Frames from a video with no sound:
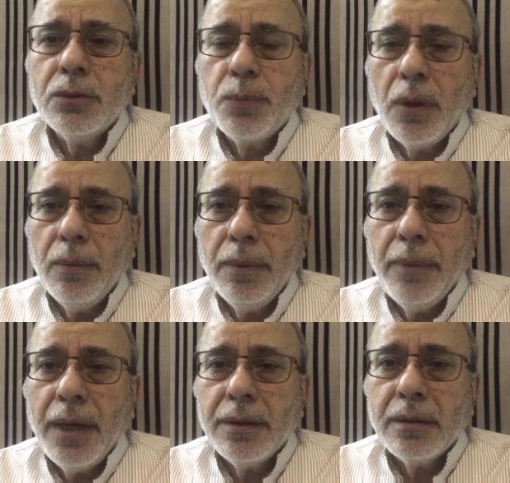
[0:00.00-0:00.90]

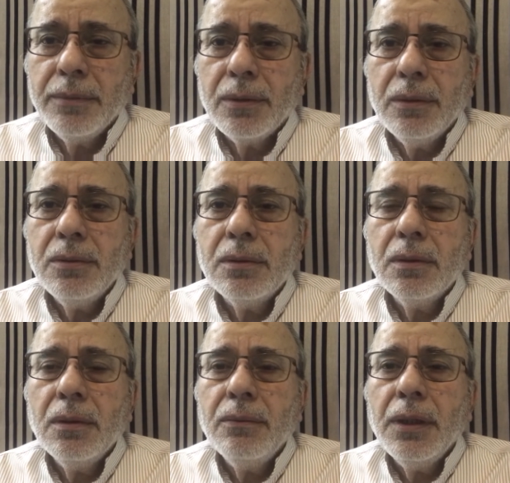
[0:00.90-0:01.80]
problematic because
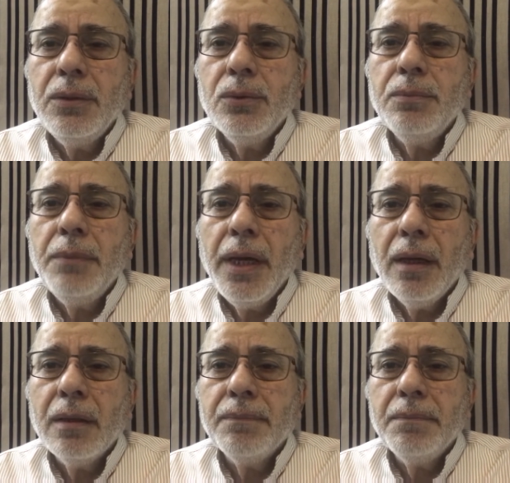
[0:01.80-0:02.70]
when you make a